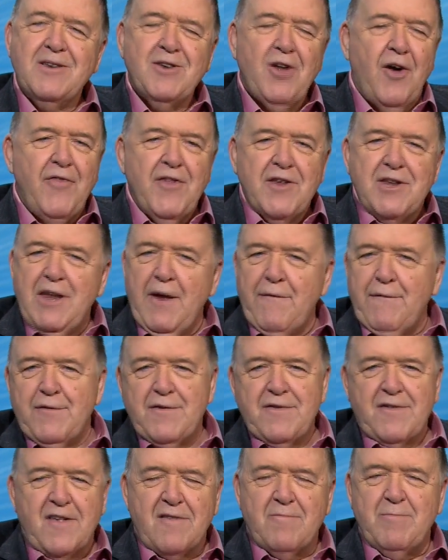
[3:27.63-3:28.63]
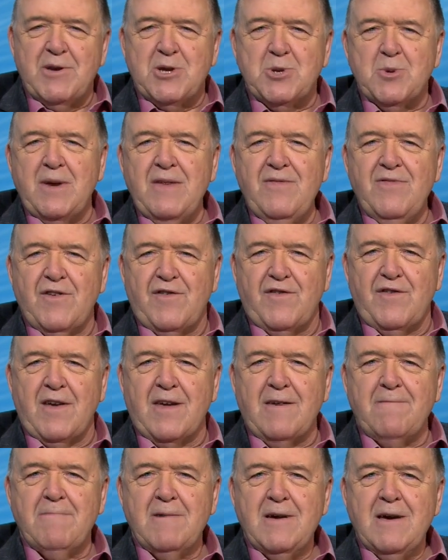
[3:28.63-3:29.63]
Not the differences between the
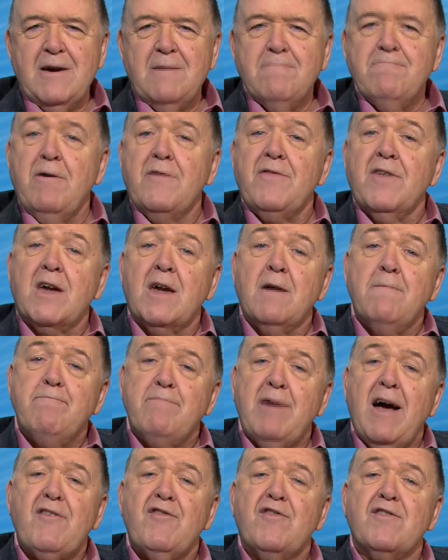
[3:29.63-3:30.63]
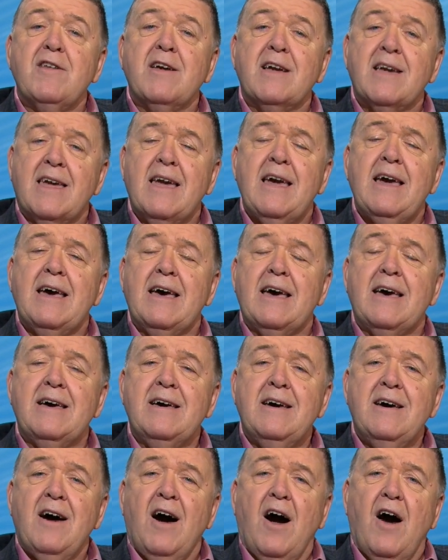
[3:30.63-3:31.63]
sheep, but the compassionate care
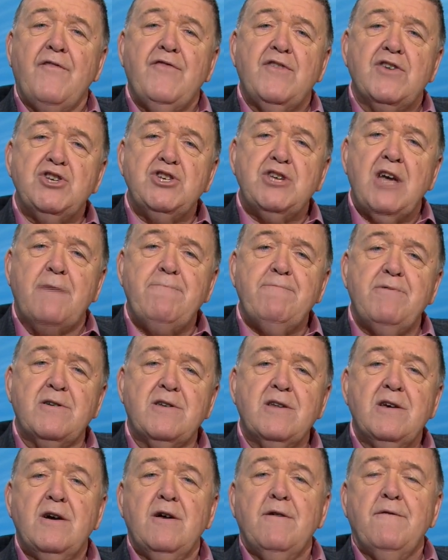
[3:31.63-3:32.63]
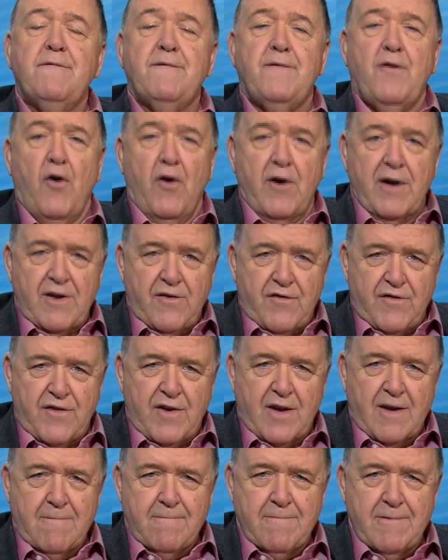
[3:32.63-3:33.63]
of the shepherd for his
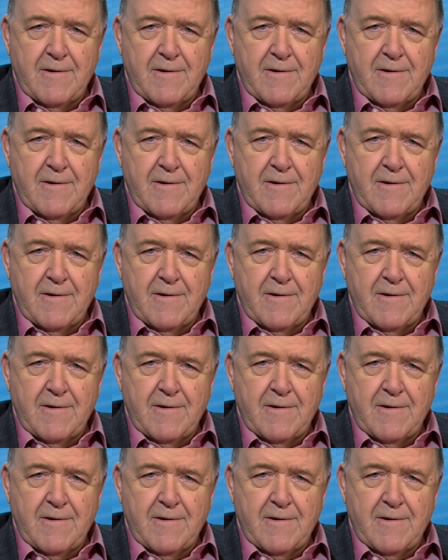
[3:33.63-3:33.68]
sheep.